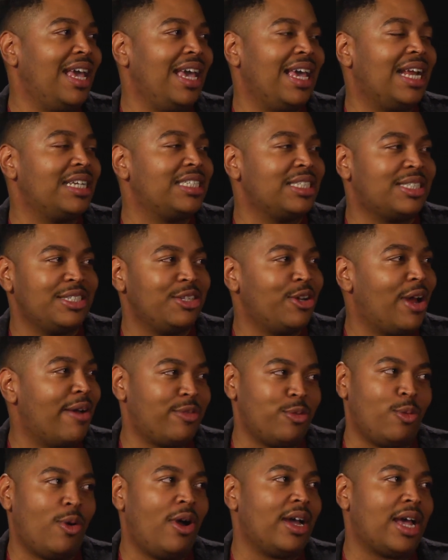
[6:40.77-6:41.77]
and I just
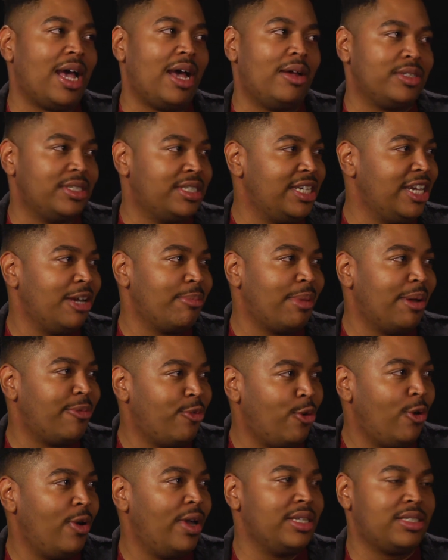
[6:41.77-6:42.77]
have to walk out just hearing my
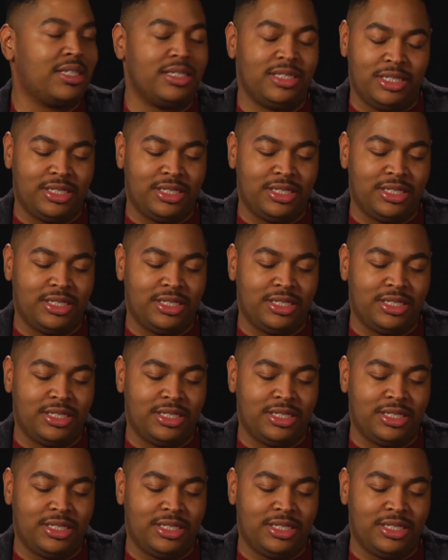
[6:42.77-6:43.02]
voice,